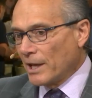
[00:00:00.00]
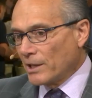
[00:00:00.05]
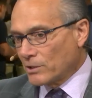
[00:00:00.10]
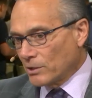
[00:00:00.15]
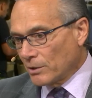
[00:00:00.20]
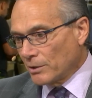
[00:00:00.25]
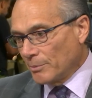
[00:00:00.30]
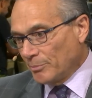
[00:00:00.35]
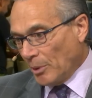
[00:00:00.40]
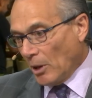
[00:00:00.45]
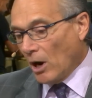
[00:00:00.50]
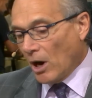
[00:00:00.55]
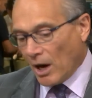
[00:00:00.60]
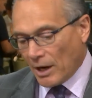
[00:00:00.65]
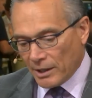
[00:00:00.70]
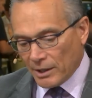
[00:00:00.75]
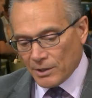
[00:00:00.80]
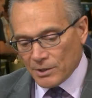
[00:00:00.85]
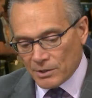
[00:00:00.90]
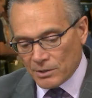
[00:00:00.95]
answer in
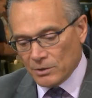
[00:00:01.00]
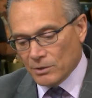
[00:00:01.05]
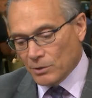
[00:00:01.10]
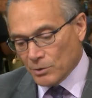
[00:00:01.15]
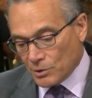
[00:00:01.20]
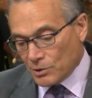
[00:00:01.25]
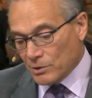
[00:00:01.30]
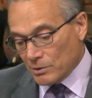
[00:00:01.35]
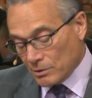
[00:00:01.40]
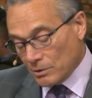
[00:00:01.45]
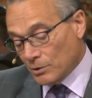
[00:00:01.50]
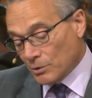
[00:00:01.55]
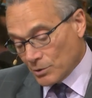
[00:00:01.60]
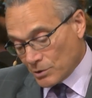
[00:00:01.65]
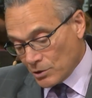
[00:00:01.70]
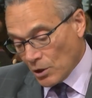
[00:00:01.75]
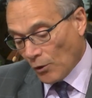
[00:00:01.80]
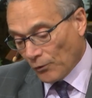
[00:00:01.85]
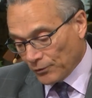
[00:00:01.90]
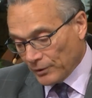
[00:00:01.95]
part is use, use
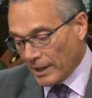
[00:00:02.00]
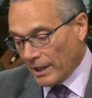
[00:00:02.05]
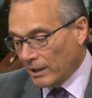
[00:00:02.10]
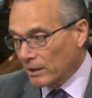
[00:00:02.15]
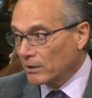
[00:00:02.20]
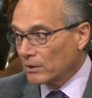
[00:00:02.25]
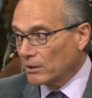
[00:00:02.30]
Snowflake,